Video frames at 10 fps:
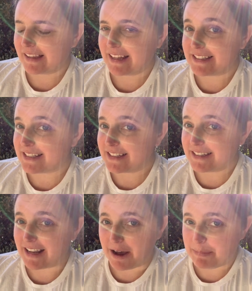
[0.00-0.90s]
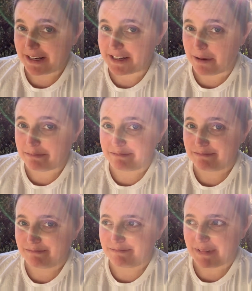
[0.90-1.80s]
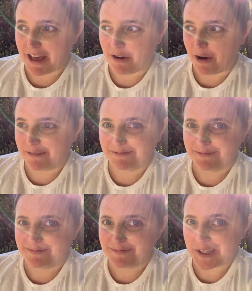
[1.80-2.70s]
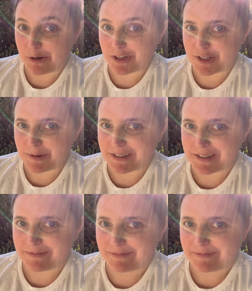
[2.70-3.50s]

It's not picked up at all, no judgments.